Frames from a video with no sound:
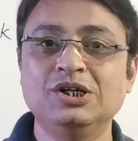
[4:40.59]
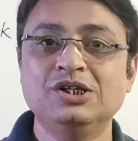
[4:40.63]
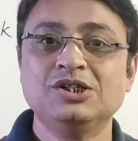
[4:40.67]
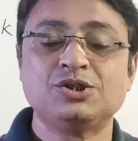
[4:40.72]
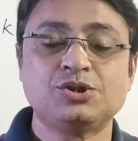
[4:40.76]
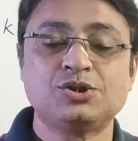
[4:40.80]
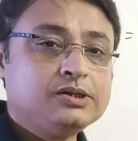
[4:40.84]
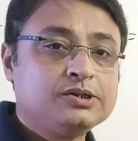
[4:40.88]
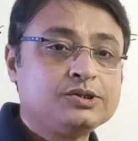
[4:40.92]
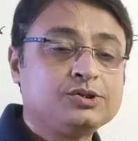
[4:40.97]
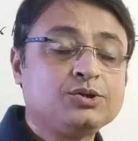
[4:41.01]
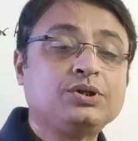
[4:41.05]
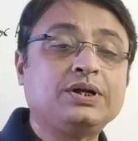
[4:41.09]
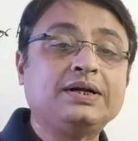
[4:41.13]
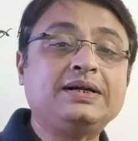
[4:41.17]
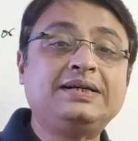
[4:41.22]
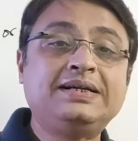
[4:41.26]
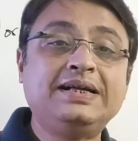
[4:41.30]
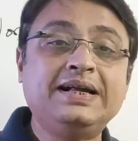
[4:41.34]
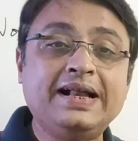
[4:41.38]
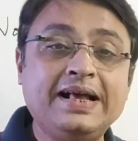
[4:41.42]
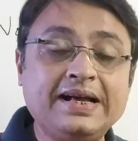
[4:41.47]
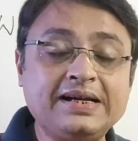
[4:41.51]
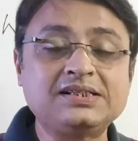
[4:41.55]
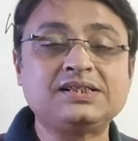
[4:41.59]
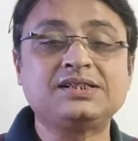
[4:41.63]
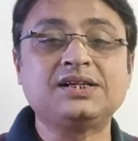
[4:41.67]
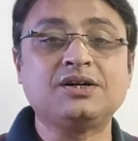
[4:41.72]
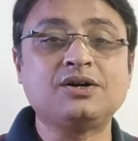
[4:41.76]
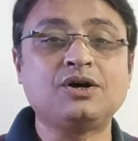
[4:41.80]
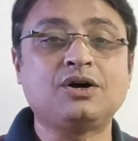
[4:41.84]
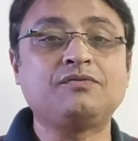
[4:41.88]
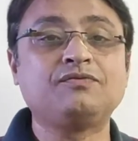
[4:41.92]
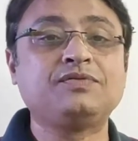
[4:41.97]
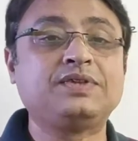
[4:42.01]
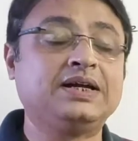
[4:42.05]
So the direction
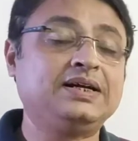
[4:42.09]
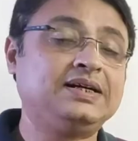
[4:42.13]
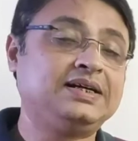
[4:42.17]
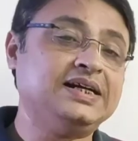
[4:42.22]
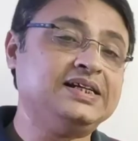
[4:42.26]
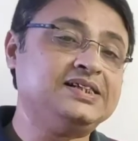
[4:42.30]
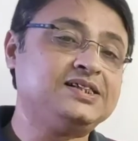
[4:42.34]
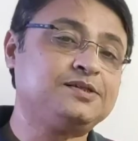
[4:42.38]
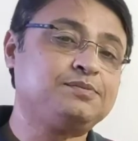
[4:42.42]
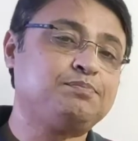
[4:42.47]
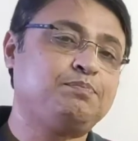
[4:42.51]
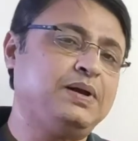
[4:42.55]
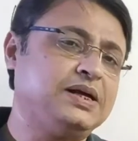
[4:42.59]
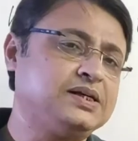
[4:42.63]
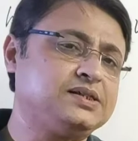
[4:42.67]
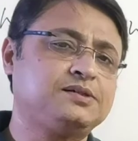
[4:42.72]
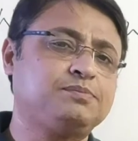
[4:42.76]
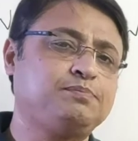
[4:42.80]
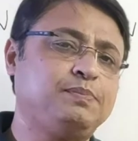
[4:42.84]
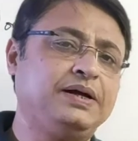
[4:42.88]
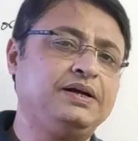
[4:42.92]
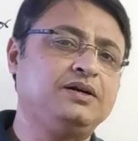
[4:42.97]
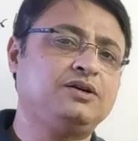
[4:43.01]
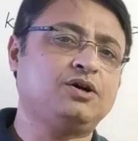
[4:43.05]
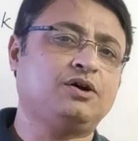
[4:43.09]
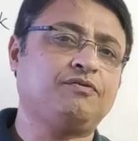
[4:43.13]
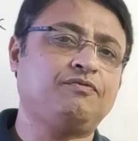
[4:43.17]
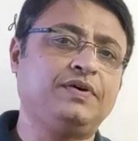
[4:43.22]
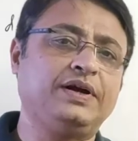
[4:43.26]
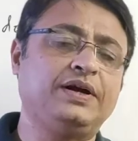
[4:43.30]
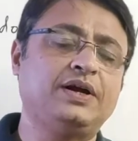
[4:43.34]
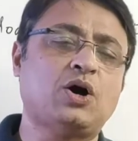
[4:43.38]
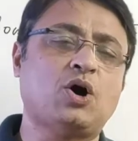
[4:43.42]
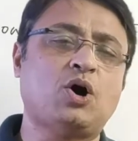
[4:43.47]
of the displacement of an